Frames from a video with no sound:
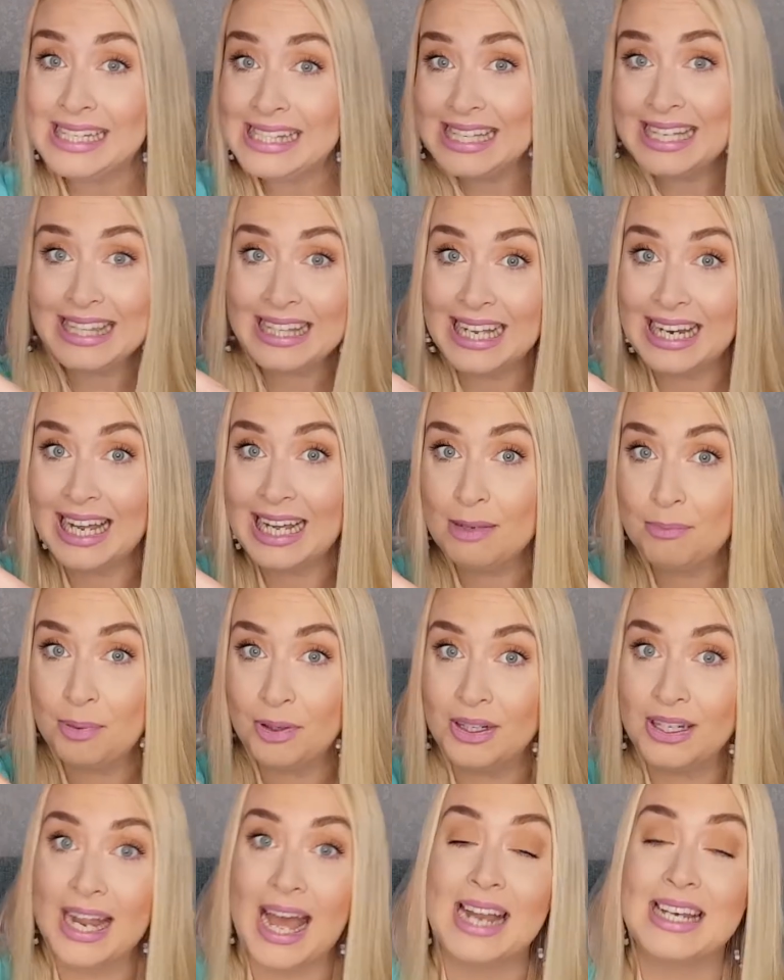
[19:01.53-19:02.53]
hit that like
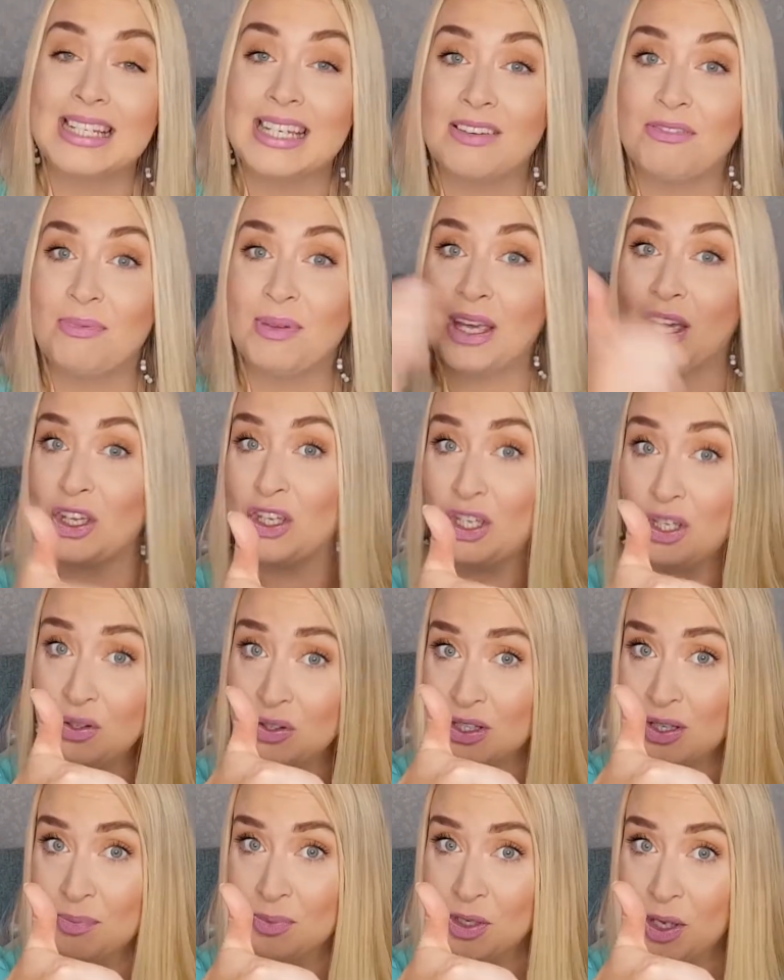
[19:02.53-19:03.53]
button and give me a huge
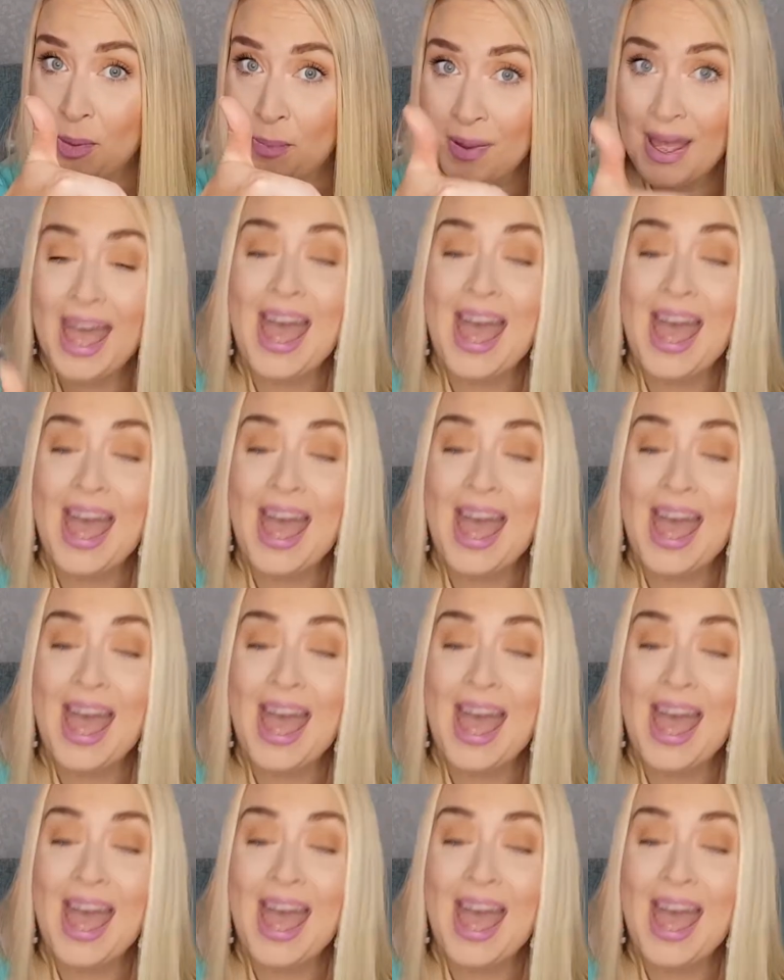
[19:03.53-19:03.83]
thumbs up.